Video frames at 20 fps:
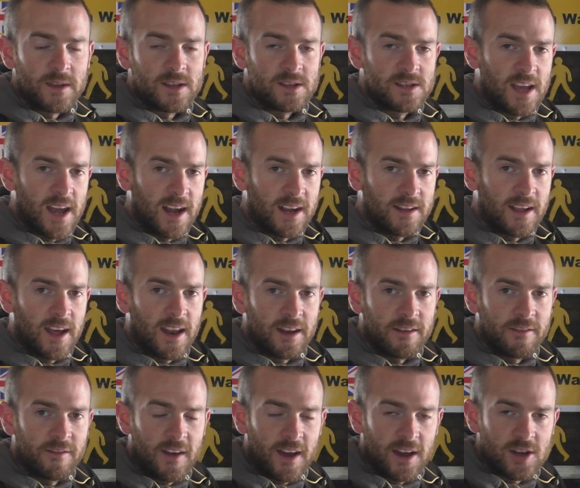Secondary
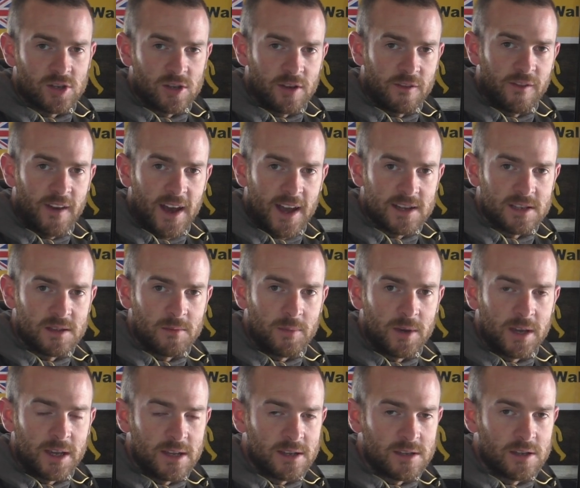infection affects the
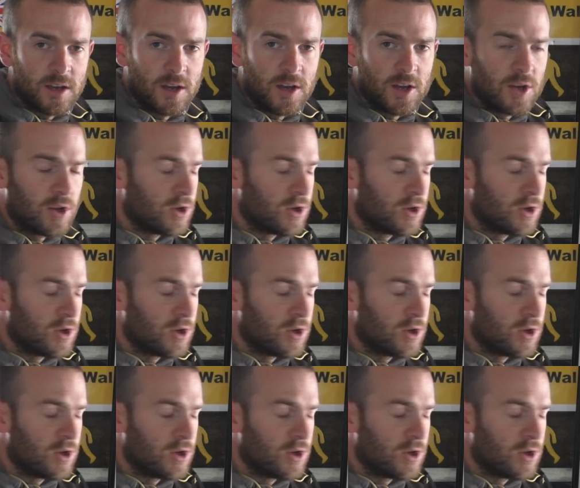bees.